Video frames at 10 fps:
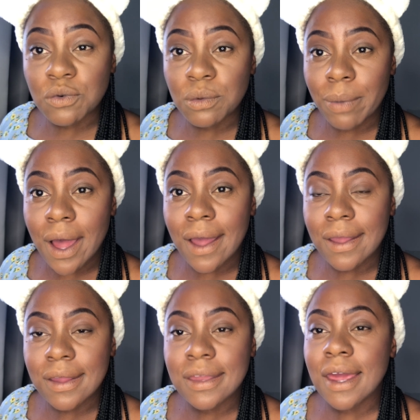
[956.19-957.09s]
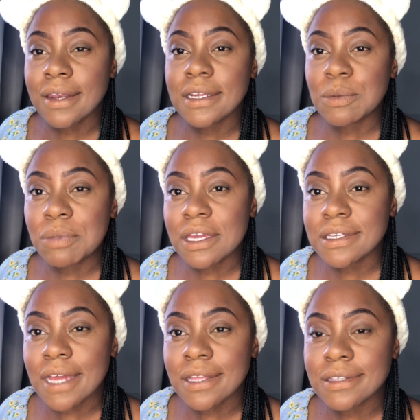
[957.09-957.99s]
goodbye. And I need
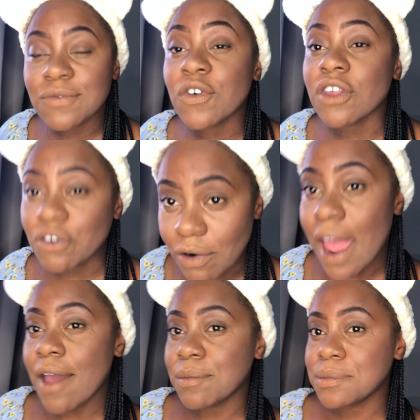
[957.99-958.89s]
pictures for the gram.